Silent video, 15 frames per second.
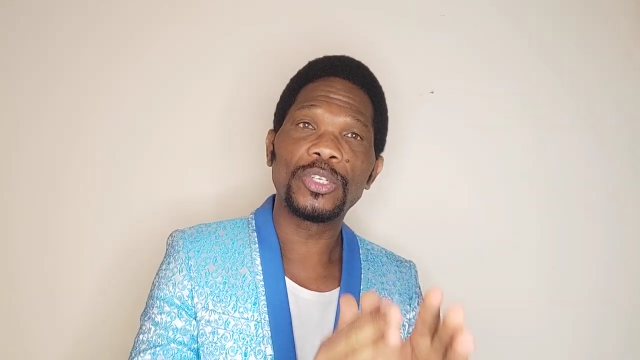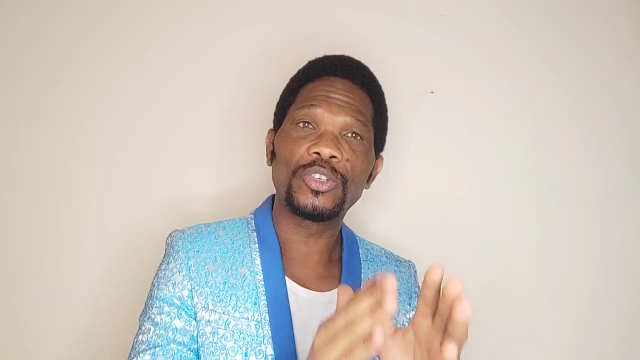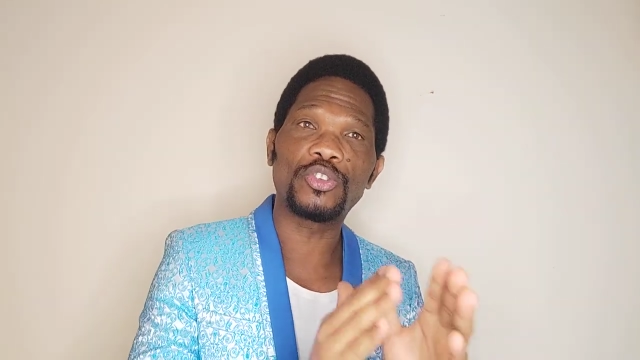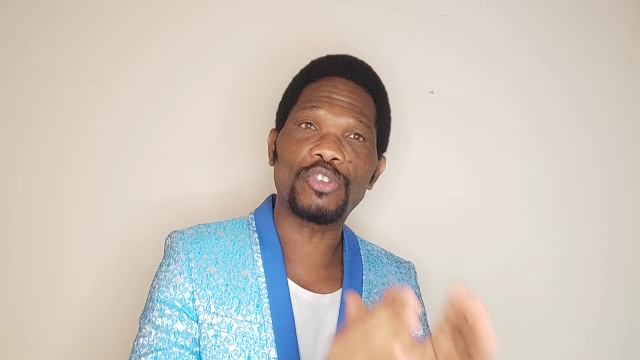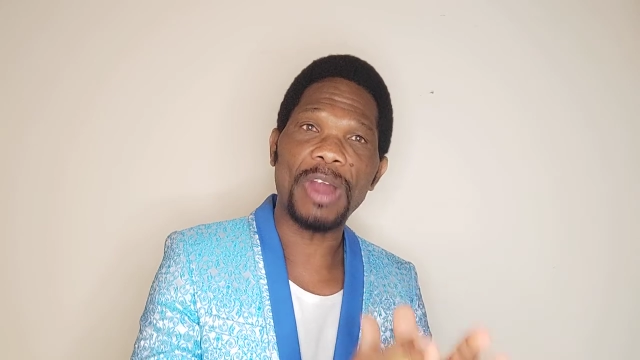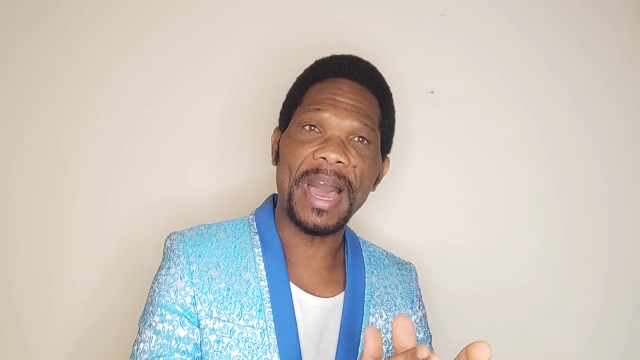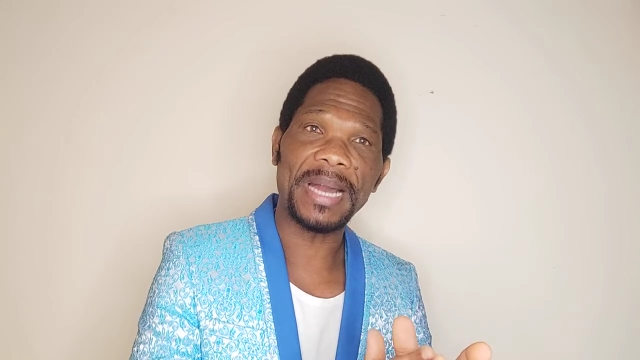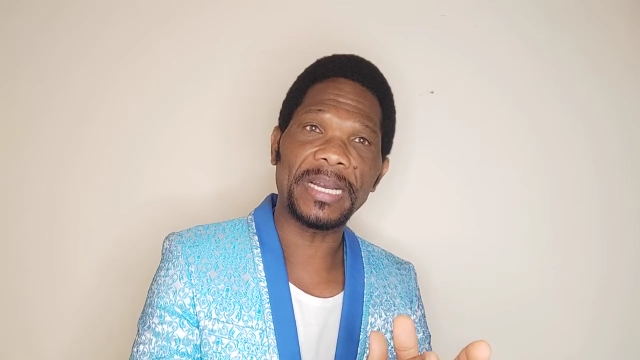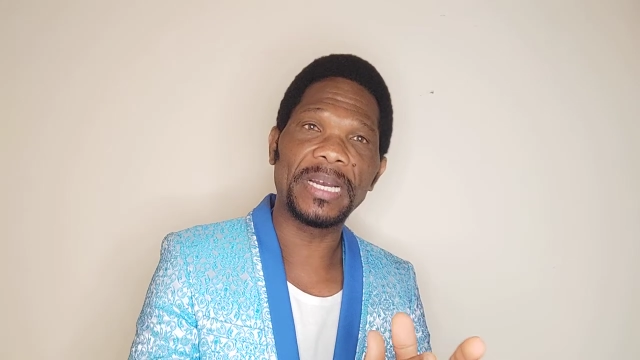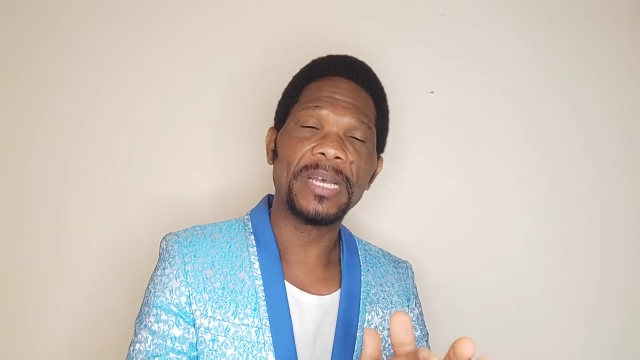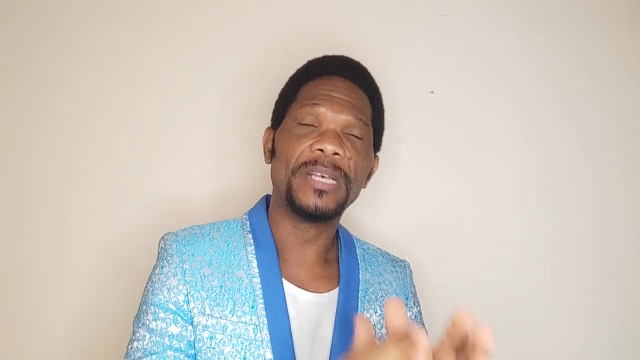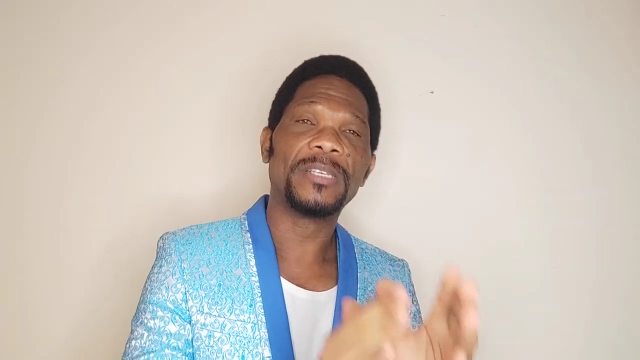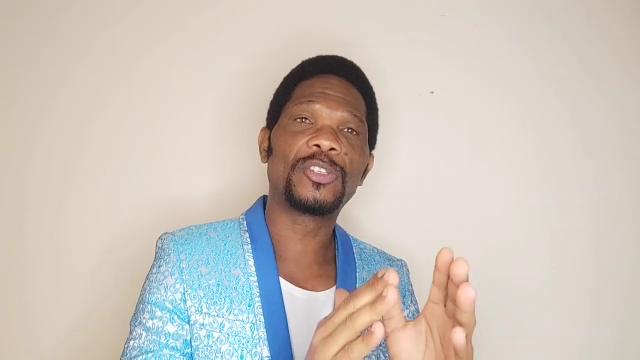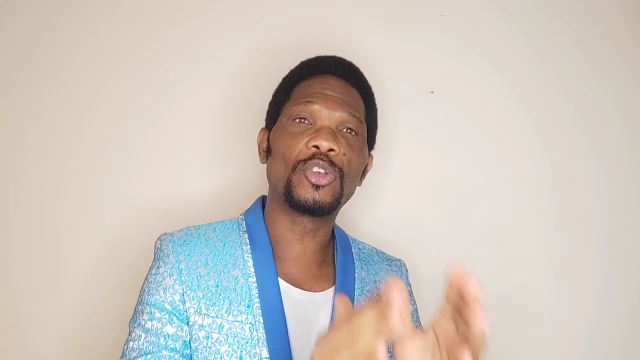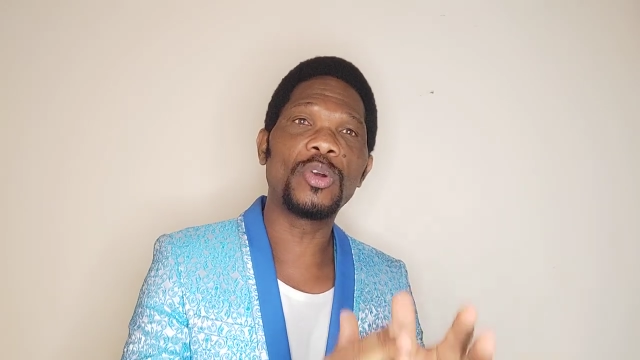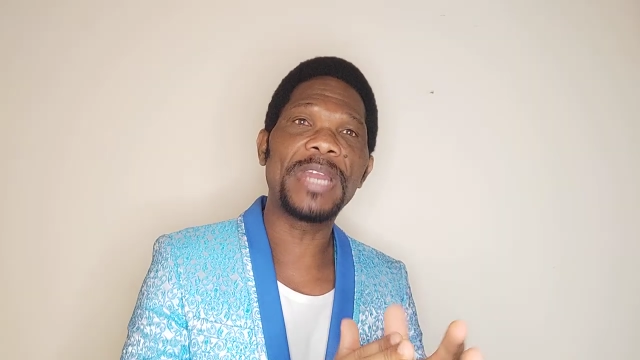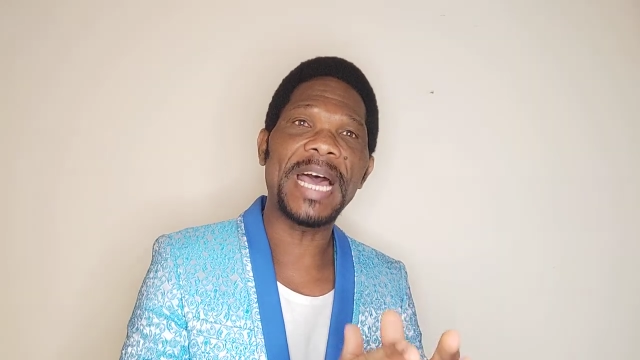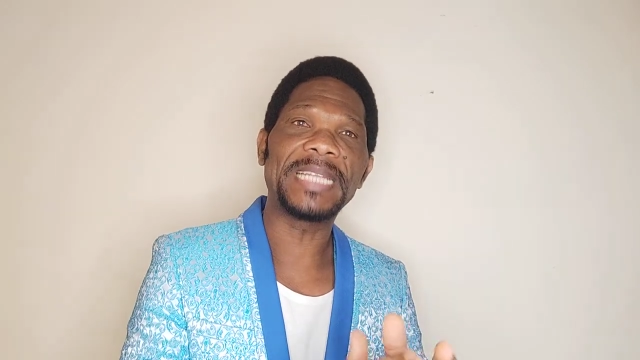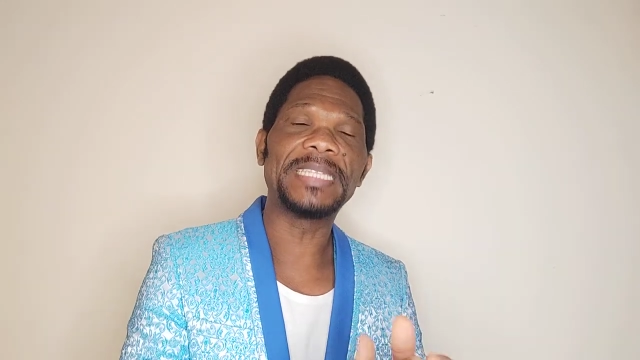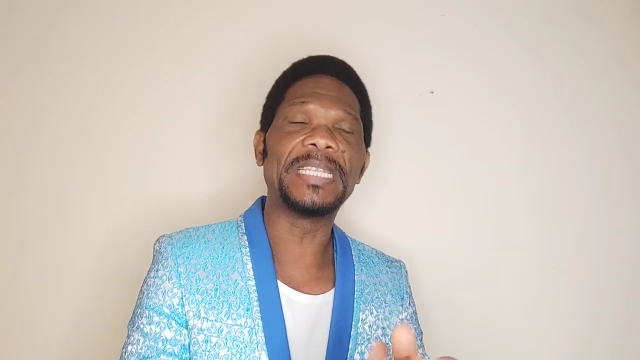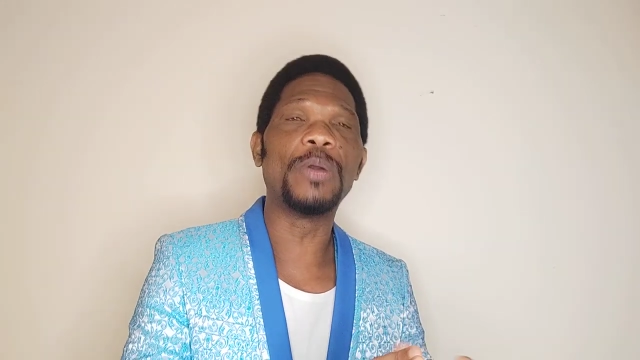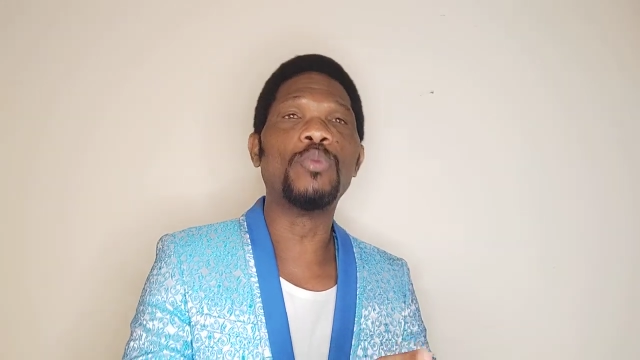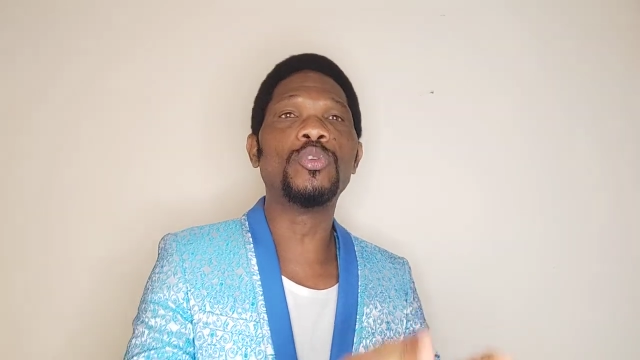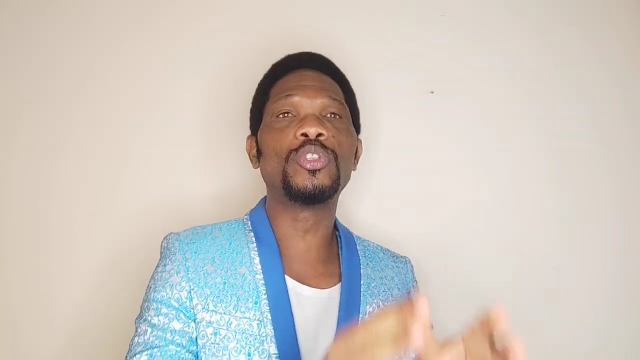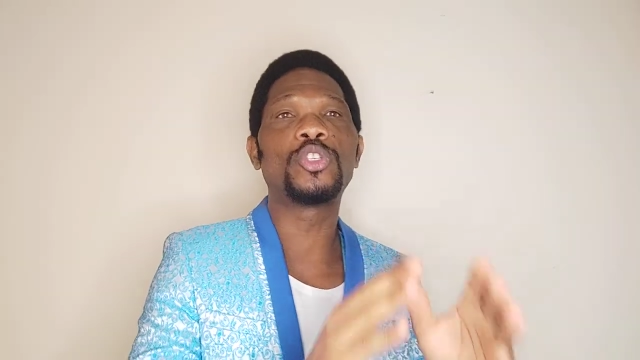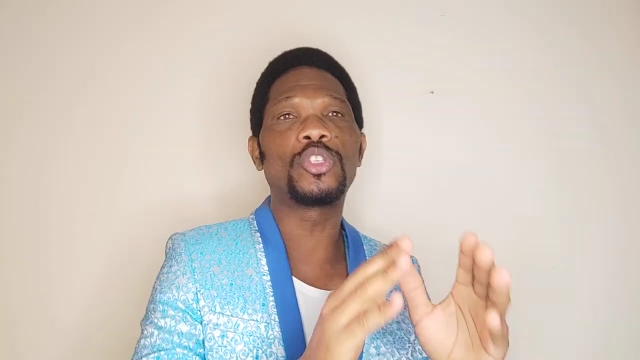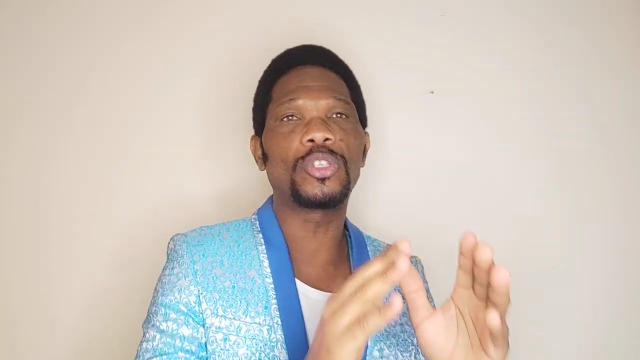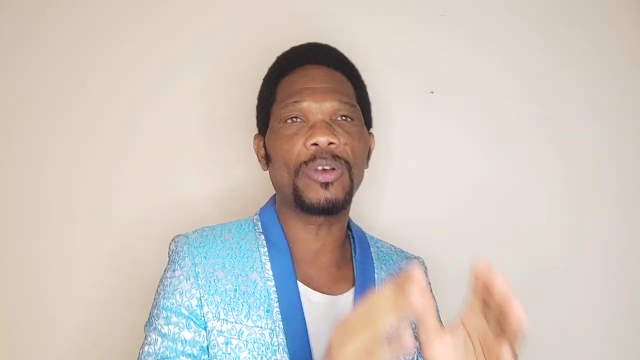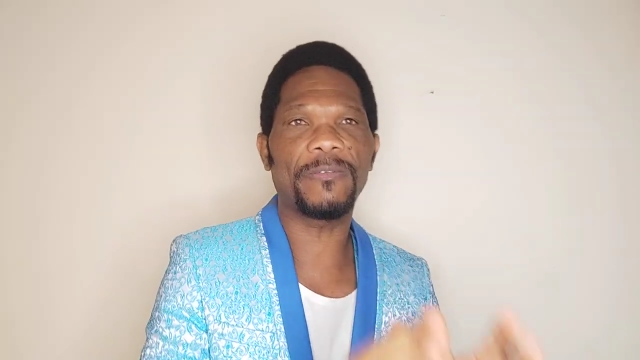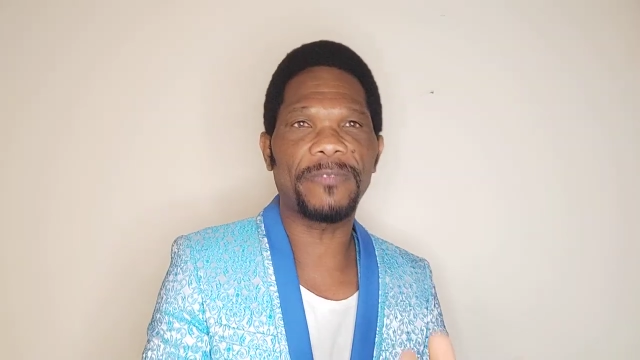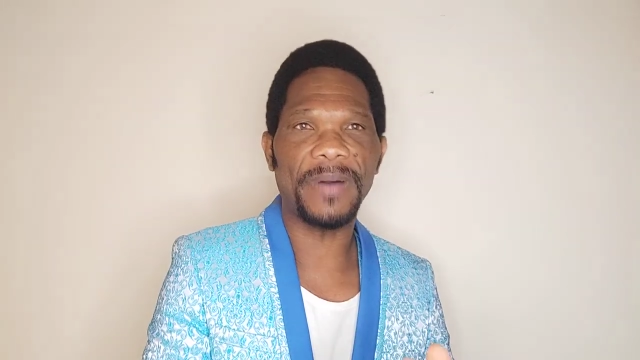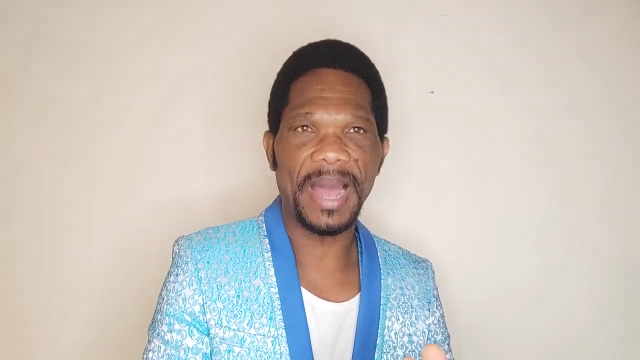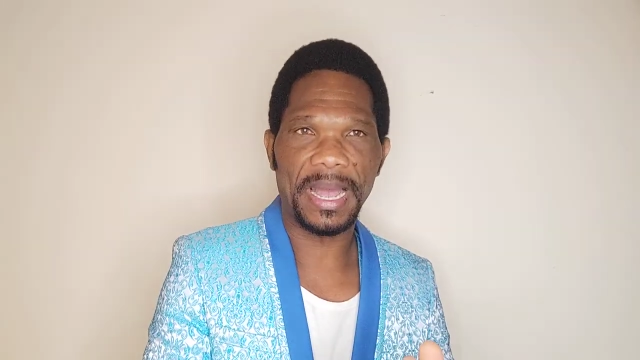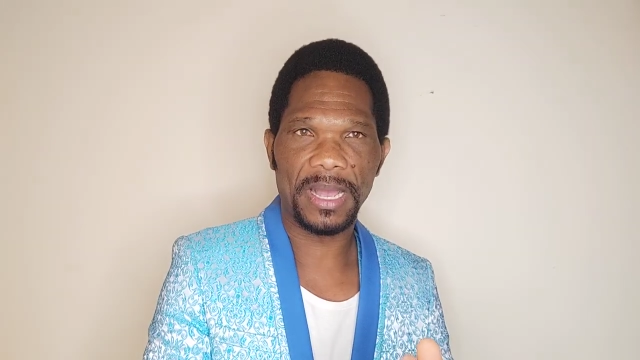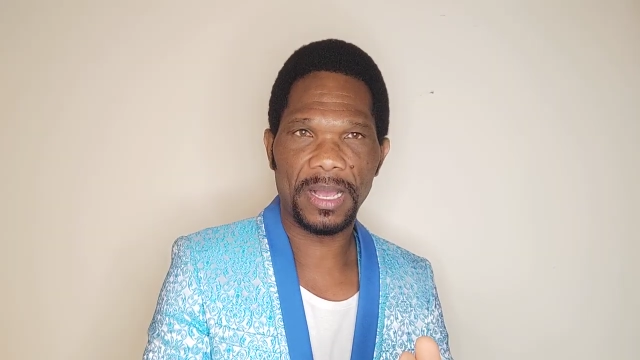track so that they won't suffer?